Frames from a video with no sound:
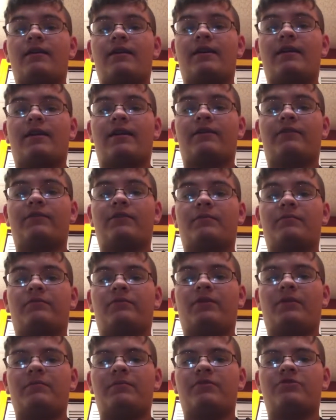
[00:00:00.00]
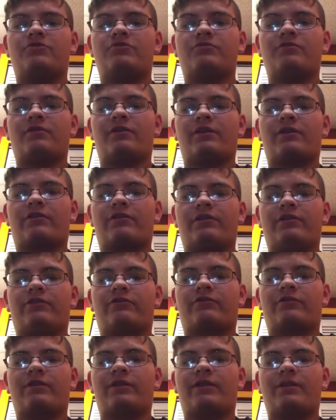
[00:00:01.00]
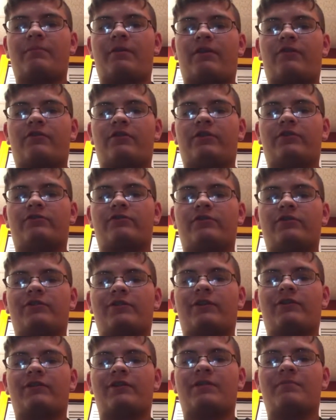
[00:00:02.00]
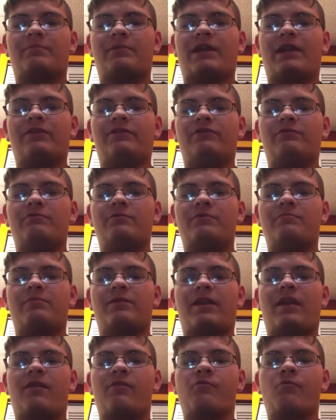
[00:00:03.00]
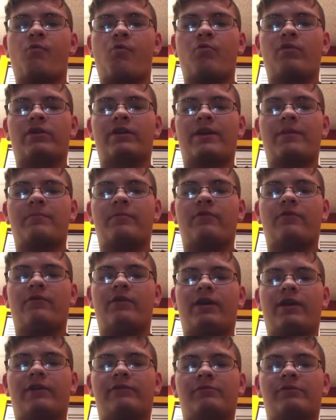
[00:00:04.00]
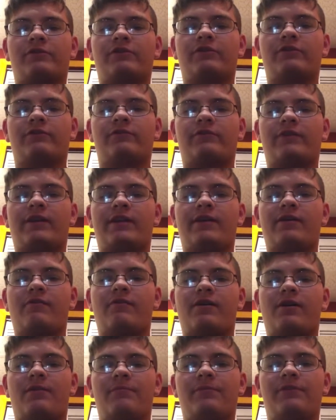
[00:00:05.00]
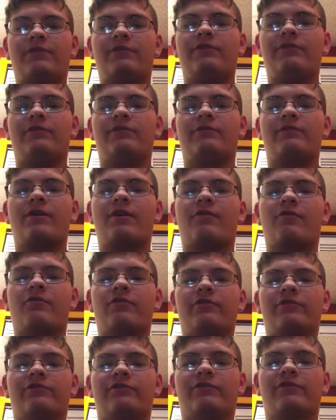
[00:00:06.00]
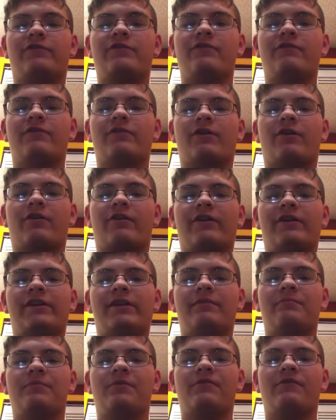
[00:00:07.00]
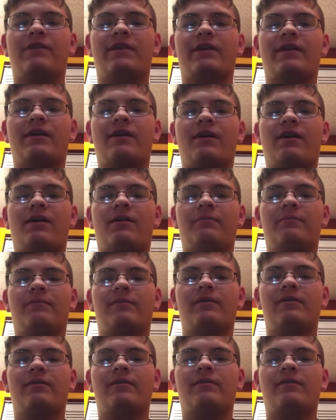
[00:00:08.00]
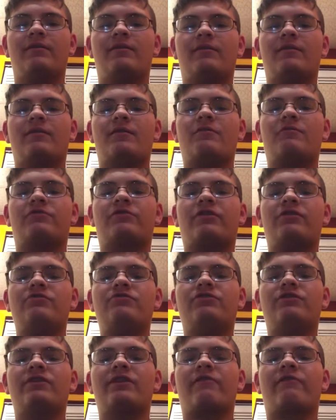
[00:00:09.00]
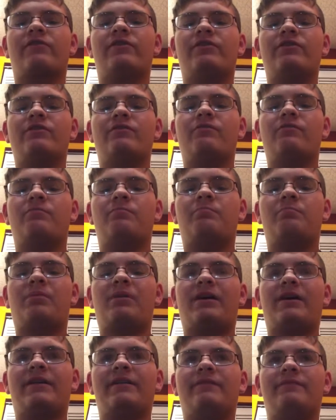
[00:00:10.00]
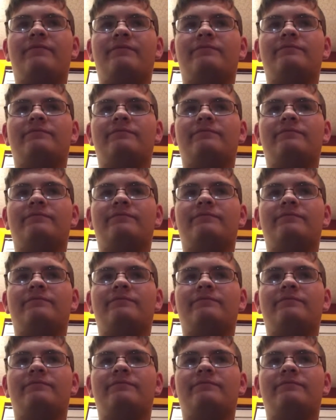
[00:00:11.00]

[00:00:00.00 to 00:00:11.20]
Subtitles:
Hey guys, I'm sorry I'm not shooting on a green screen today. My green screen's not set up, but I just want to put out a warning before you guys watch this video. This is, of course, a review of an R-rated movie, which I usually never do, but